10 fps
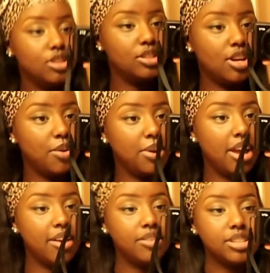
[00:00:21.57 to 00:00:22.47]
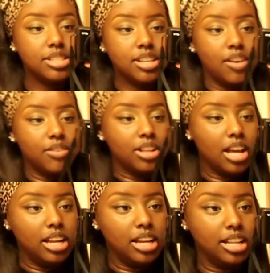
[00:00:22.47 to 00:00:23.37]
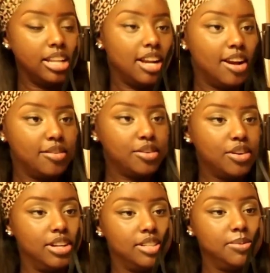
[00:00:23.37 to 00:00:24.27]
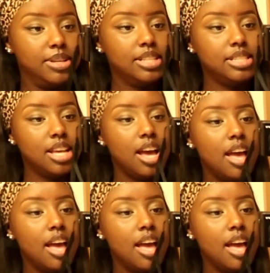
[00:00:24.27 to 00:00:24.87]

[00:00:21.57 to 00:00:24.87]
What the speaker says: So we have this Calvin Klein hoodie that I got for Christmas,